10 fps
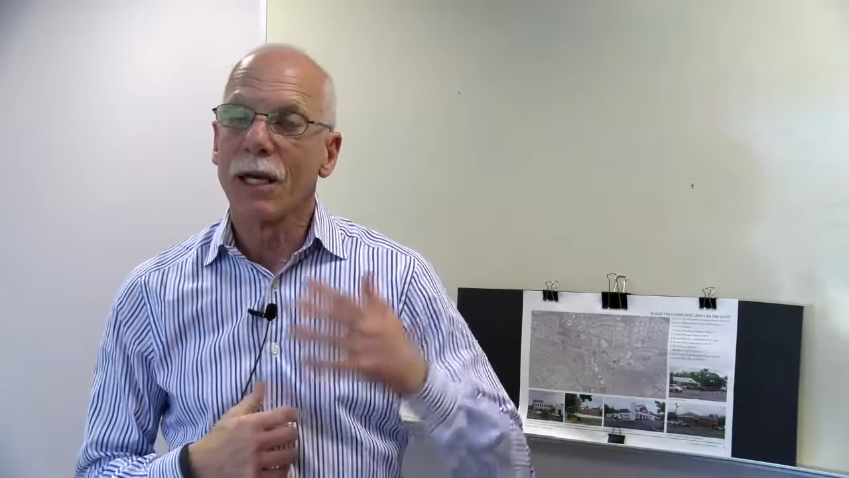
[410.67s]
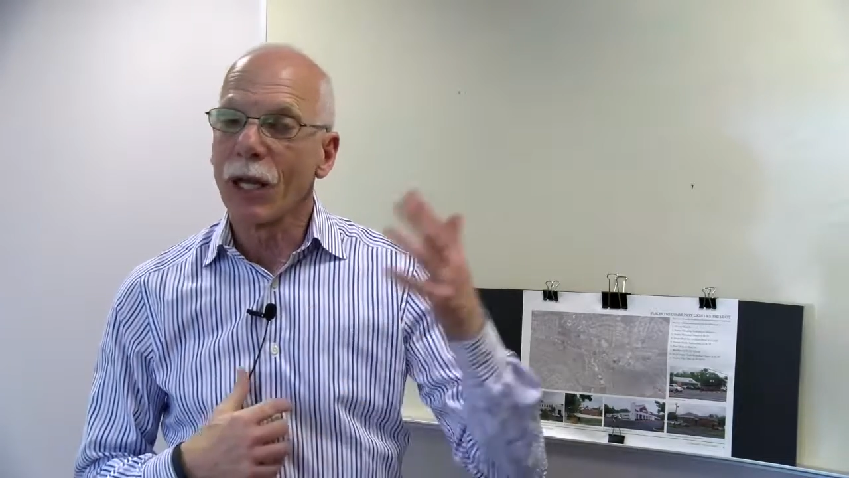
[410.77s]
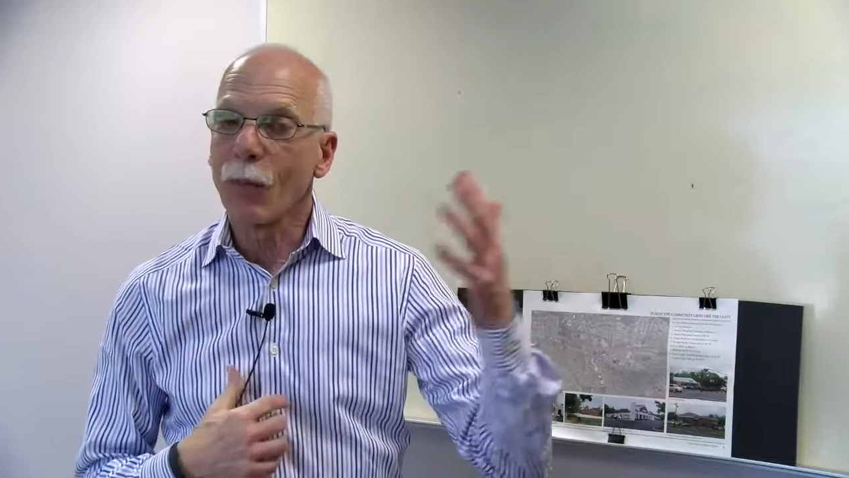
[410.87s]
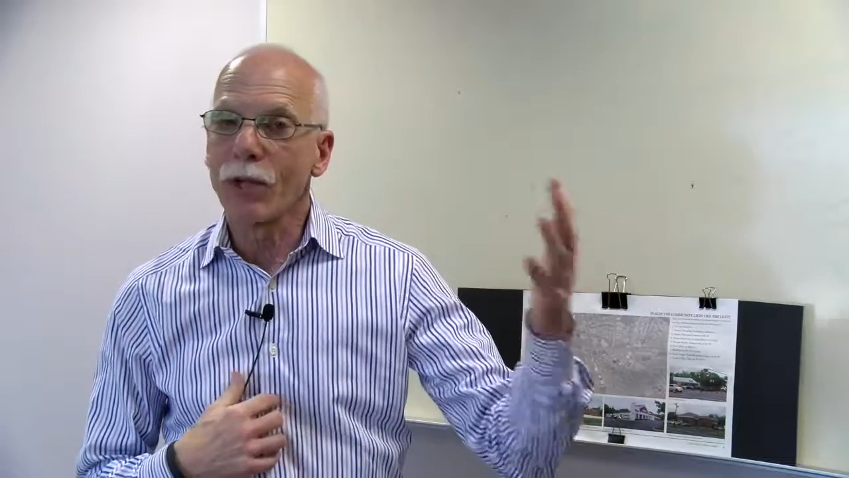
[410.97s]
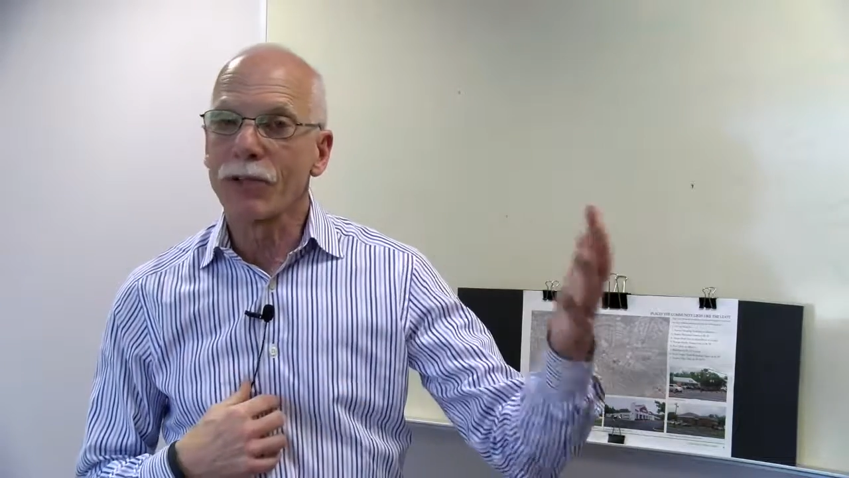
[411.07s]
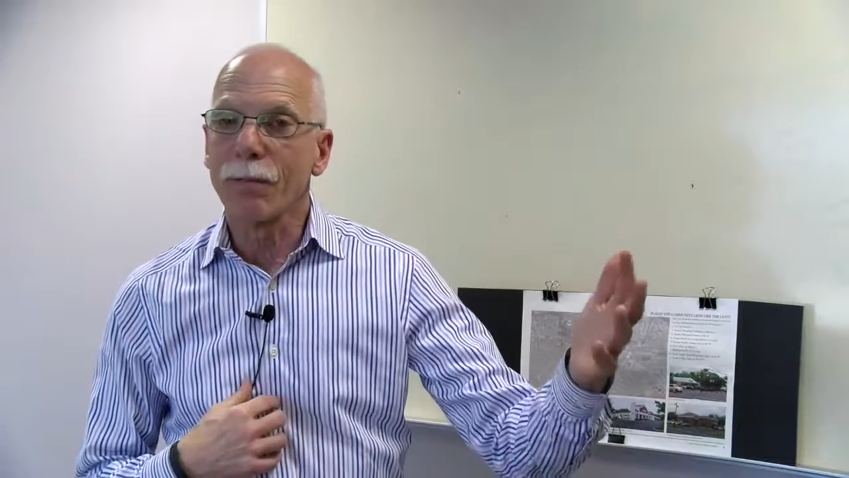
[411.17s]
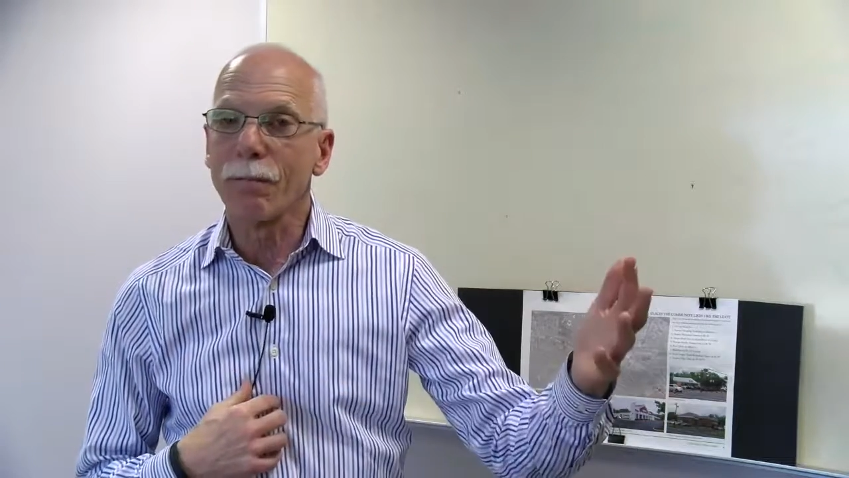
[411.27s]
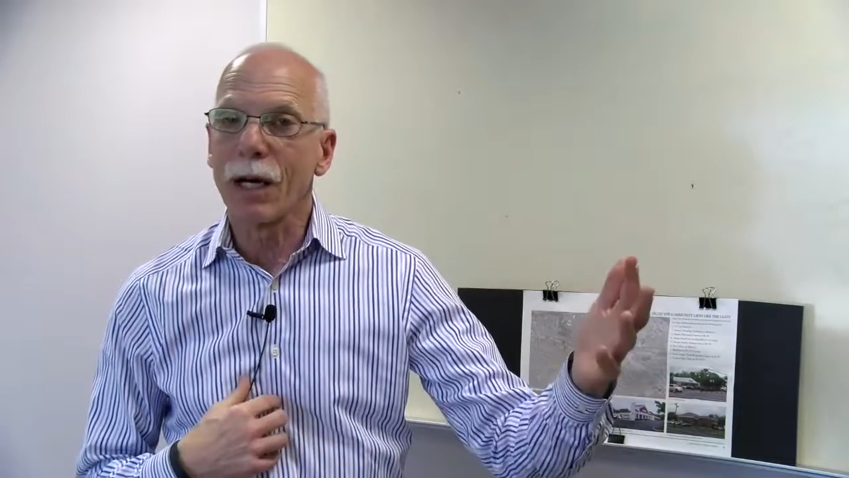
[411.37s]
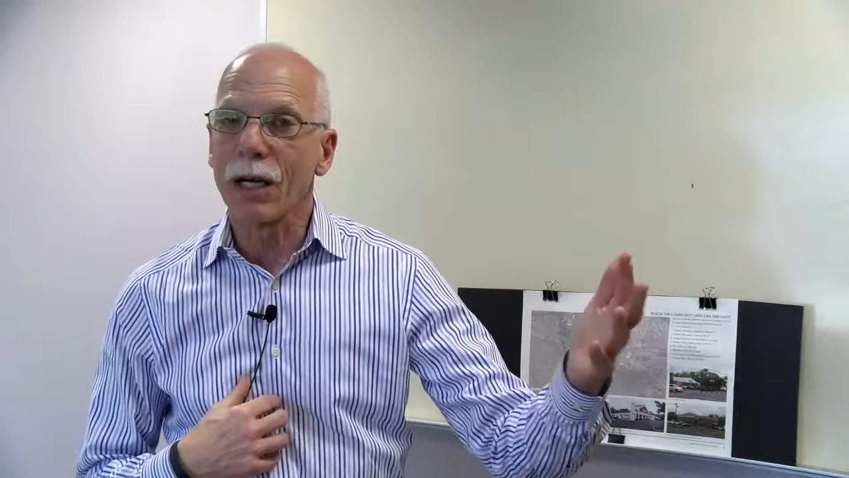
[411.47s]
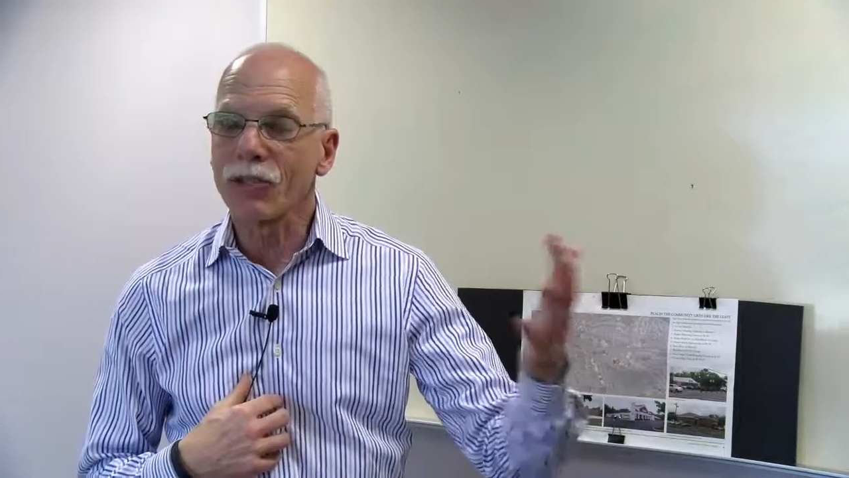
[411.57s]
they wanted
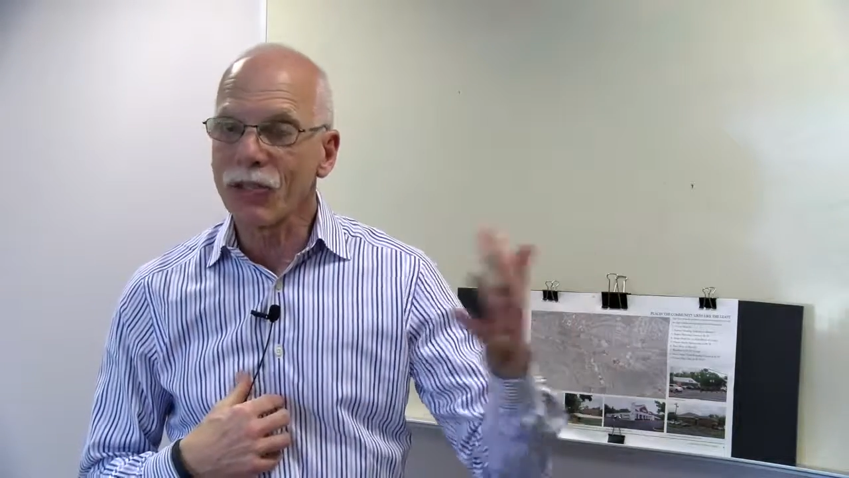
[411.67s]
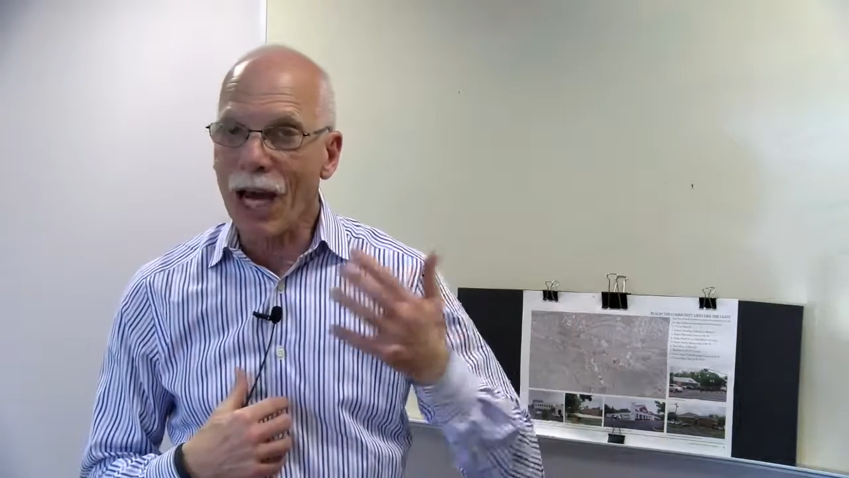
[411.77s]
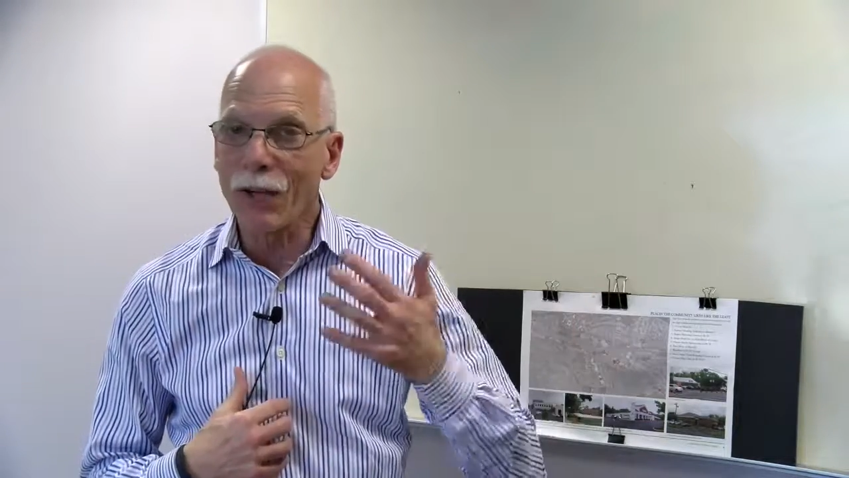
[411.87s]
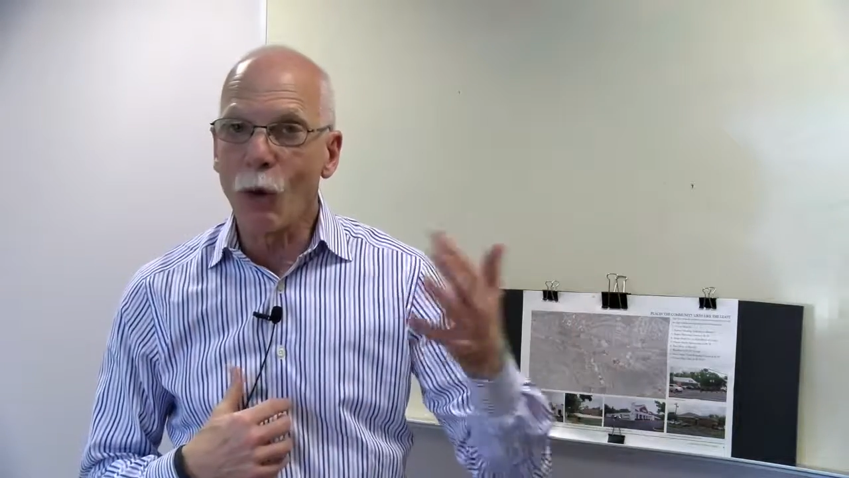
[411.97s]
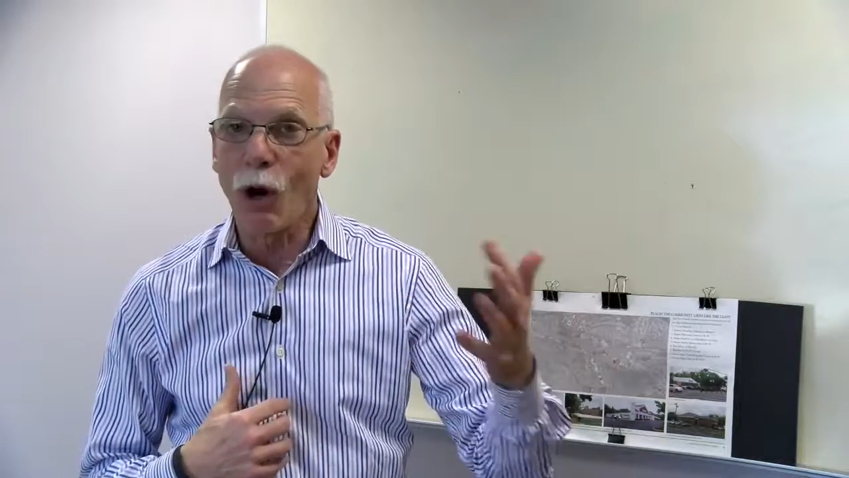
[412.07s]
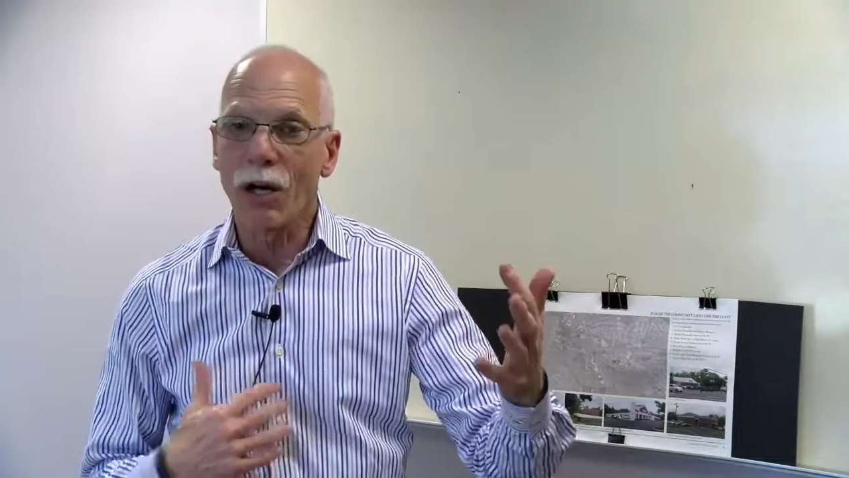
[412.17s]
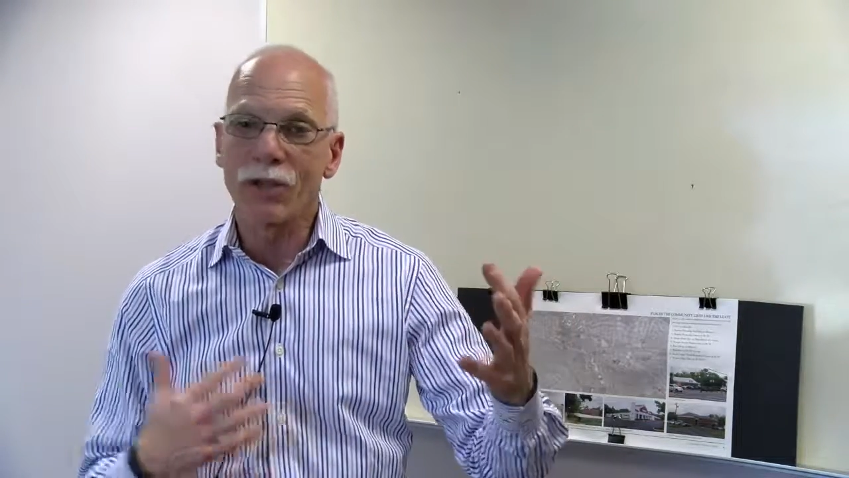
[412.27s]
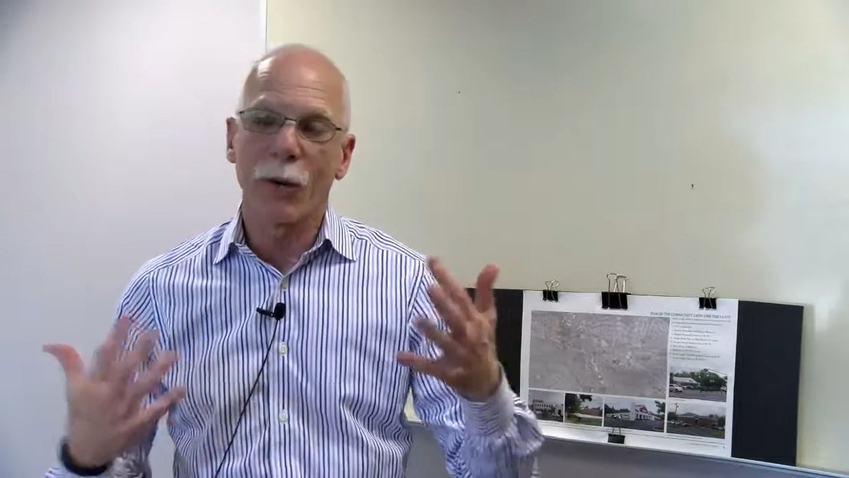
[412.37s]
some sidewalks,